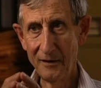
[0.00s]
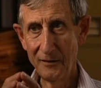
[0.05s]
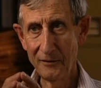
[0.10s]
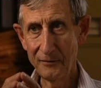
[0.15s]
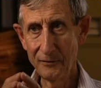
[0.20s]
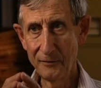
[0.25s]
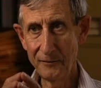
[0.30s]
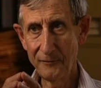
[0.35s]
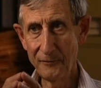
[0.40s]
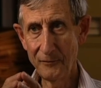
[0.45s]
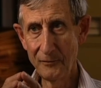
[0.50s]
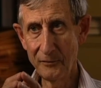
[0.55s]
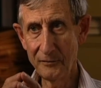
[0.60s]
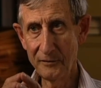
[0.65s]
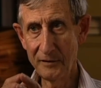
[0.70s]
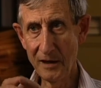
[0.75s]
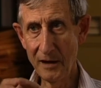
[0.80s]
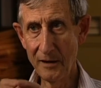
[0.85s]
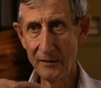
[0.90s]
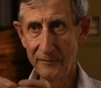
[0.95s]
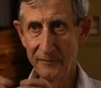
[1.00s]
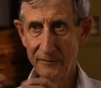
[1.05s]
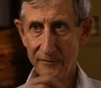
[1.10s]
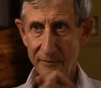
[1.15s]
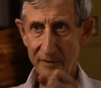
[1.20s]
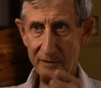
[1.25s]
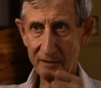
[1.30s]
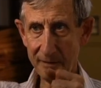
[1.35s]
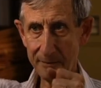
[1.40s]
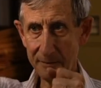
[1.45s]
So if you look down from
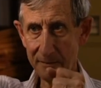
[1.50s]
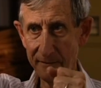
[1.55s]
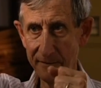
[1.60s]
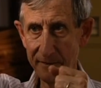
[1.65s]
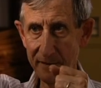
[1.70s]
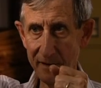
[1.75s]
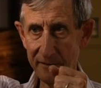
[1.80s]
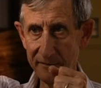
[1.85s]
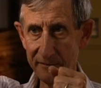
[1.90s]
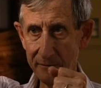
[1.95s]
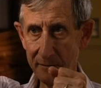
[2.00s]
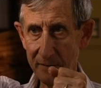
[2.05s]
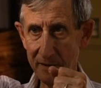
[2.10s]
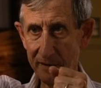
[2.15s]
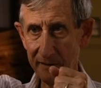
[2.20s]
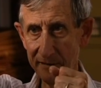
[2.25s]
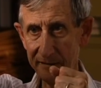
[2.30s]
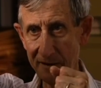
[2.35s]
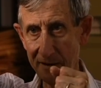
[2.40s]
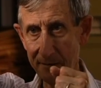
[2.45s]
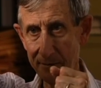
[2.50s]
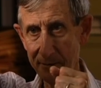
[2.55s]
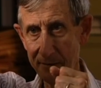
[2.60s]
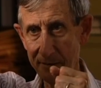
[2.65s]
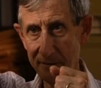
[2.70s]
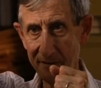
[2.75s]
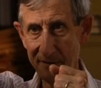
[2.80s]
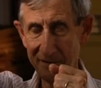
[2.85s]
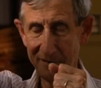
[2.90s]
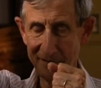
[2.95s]
a couple of thousand miles up
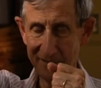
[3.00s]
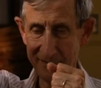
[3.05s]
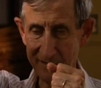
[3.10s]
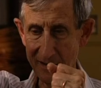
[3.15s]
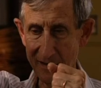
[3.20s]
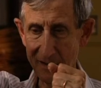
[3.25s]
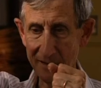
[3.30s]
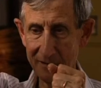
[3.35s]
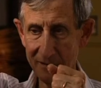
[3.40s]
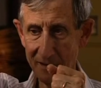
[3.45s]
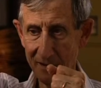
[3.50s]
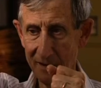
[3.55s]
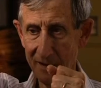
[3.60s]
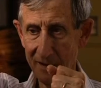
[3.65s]
in, at night